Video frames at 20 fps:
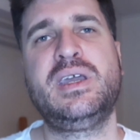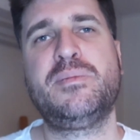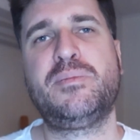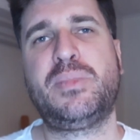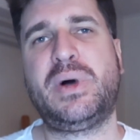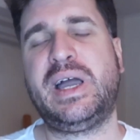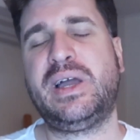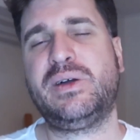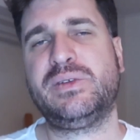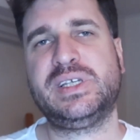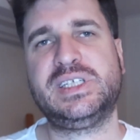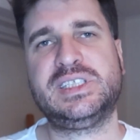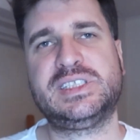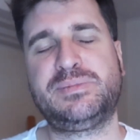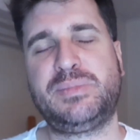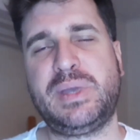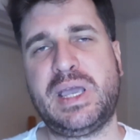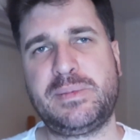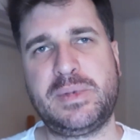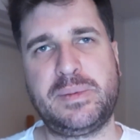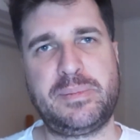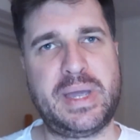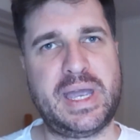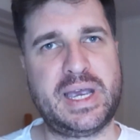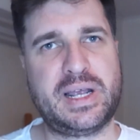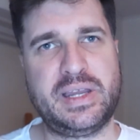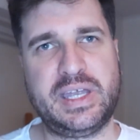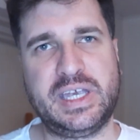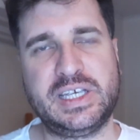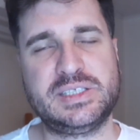buy all these spammy
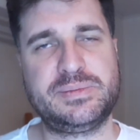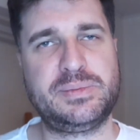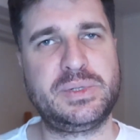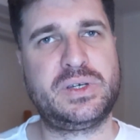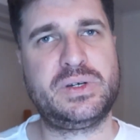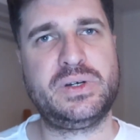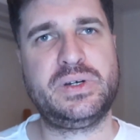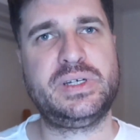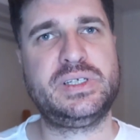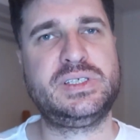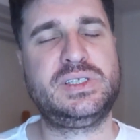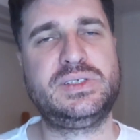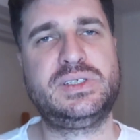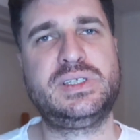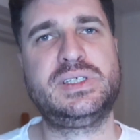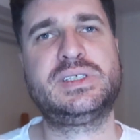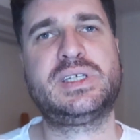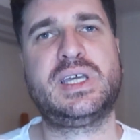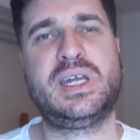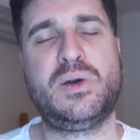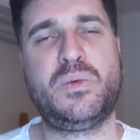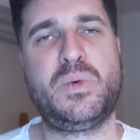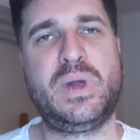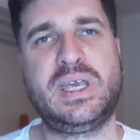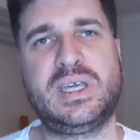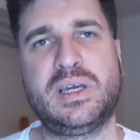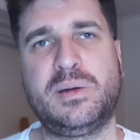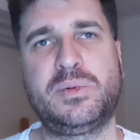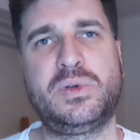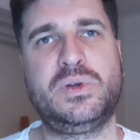backlinks, because you're just going to
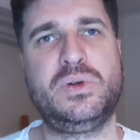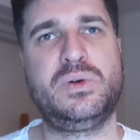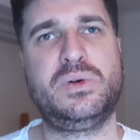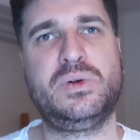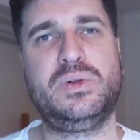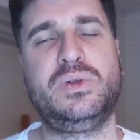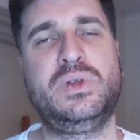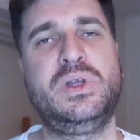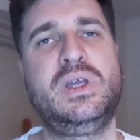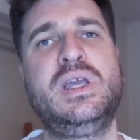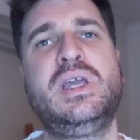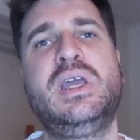wake up Google